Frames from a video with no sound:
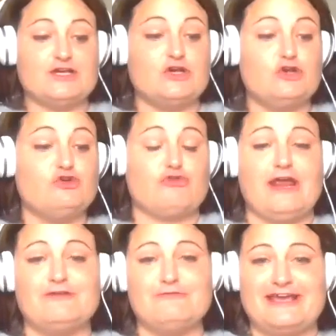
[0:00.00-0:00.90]
a
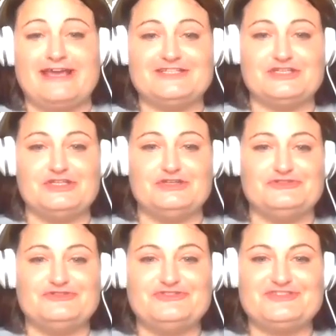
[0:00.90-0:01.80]
great way to
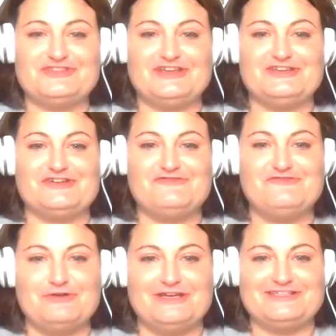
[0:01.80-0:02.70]
use your
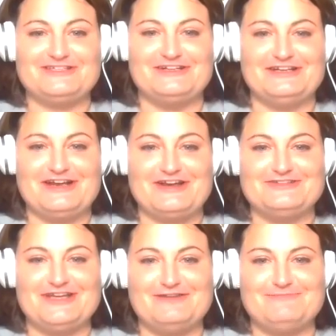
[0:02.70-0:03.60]
focus on a narrow
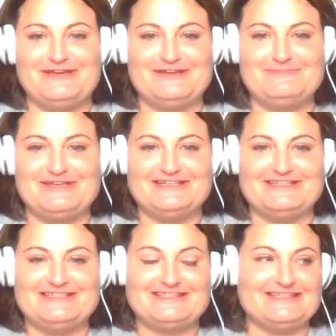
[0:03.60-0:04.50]
topic,
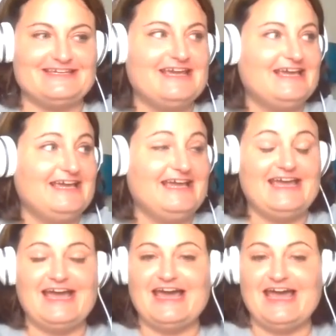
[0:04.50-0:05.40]
because
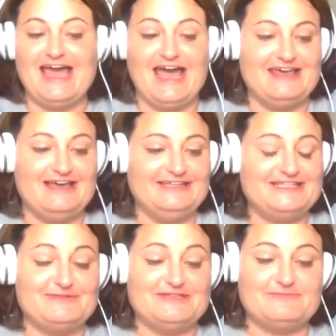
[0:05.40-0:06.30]
that
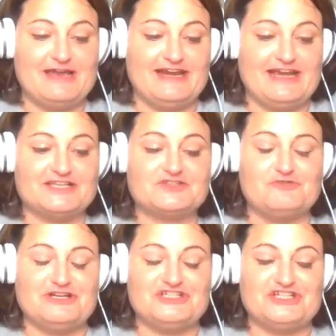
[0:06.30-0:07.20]
leads me to my next
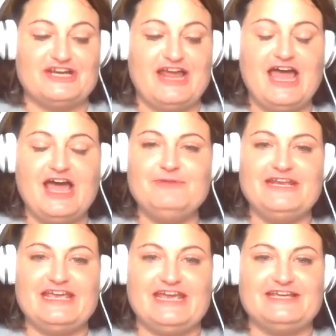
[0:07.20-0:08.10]
question. How
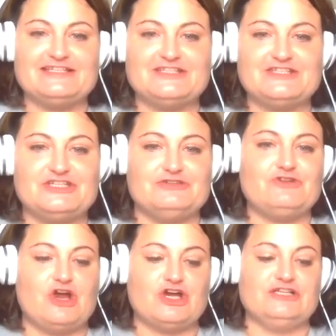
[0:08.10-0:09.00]
many cases do you
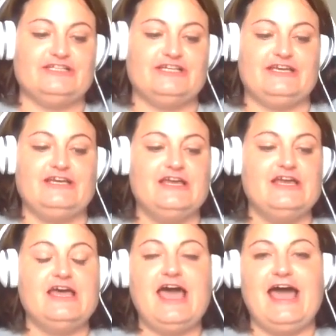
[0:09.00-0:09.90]
currently
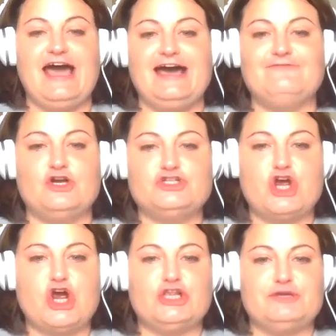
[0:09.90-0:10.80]
have on
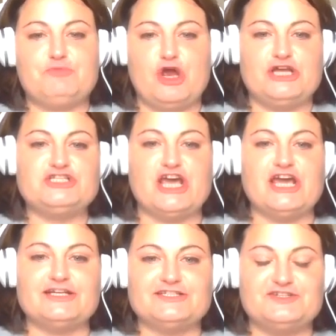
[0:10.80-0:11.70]
Charley
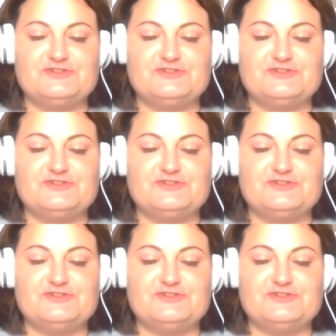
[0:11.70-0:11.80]
Project?